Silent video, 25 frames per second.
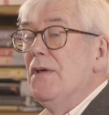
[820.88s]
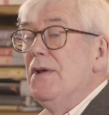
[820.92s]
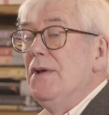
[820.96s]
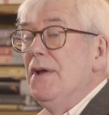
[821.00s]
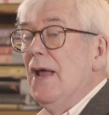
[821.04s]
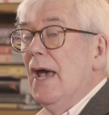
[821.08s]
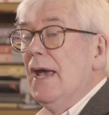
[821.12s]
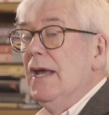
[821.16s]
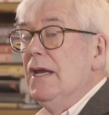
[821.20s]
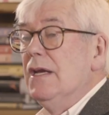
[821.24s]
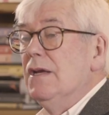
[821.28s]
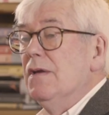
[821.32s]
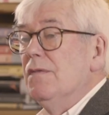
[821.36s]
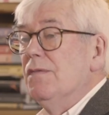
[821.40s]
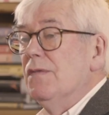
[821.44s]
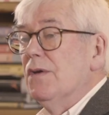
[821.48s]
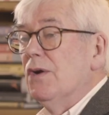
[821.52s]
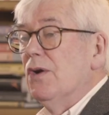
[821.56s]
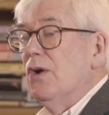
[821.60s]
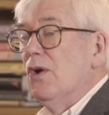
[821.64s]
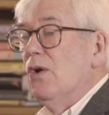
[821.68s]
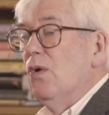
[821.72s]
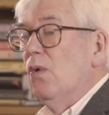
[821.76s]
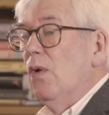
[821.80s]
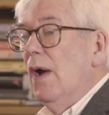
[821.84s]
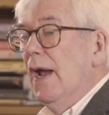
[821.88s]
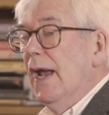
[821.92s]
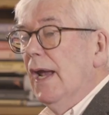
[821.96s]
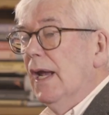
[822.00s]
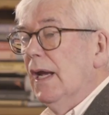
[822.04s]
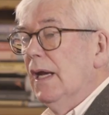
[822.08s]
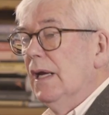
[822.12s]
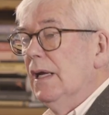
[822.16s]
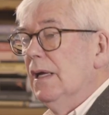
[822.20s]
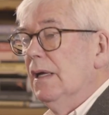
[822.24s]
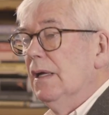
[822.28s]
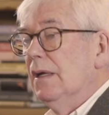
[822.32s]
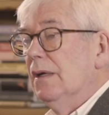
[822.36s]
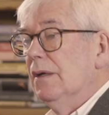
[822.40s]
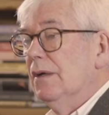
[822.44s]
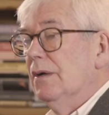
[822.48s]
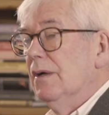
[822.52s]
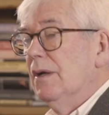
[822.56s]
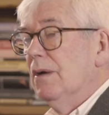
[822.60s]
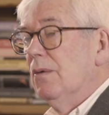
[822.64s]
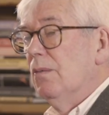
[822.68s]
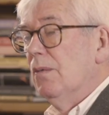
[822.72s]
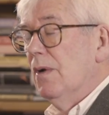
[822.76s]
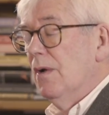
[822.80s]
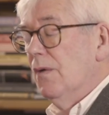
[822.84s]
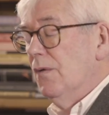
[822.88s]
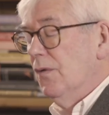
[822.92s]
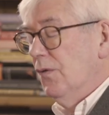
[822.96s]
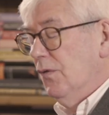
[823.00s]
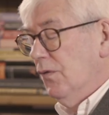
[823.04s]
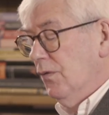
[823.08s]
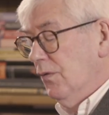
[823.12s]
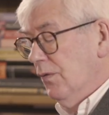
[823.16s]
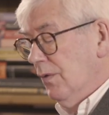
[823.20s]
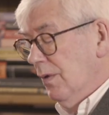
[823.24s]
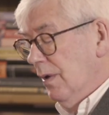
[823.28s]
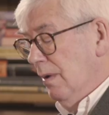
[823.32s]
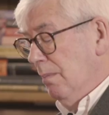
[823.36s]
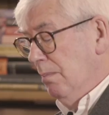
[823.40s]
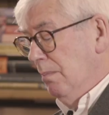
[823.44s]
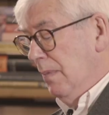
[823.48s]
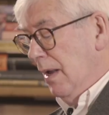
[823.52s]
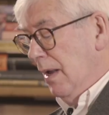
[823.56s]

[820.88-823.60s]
the night of the quake, it was a